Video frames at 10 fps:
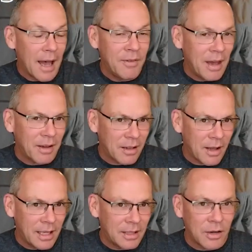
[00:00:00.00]
I've got
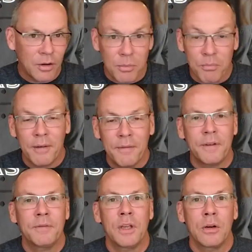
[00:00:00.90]
clients that are above
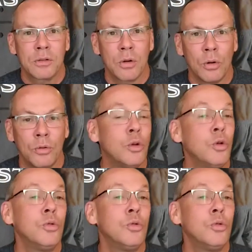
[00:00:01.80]
50 years old